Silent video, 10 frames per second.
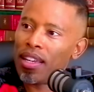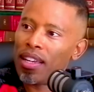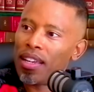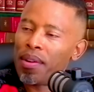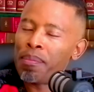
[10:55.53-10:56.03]

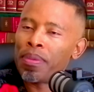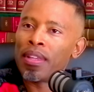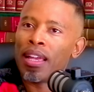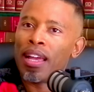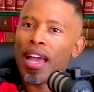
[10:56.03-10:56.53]
Mm-hmm.
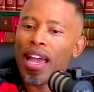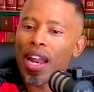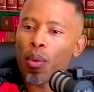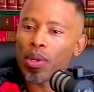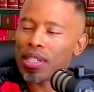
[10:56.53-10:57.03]
And
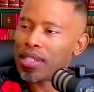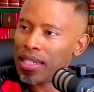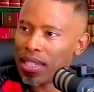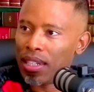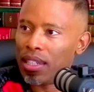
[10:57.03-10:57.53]
I was
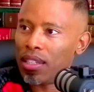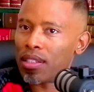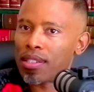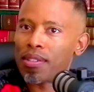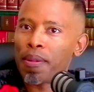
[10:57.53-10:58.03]
assessing
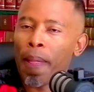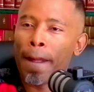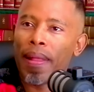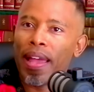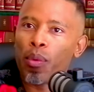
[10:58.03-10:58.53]
deals.
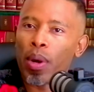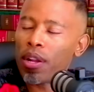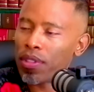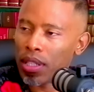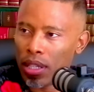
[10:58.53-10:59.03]
And one
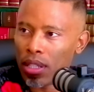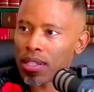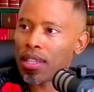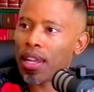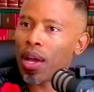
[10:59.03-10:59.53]
of the
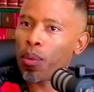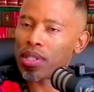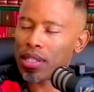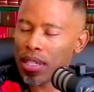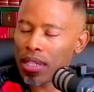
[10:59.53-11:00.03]
deals that I
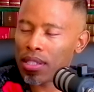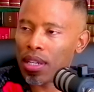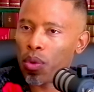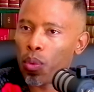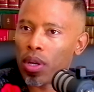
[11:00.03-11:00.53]
was
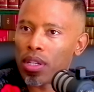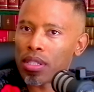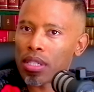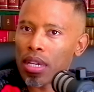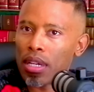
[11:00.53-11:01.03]
assessing
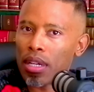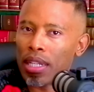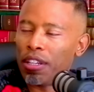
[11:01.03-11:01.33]
was uh, a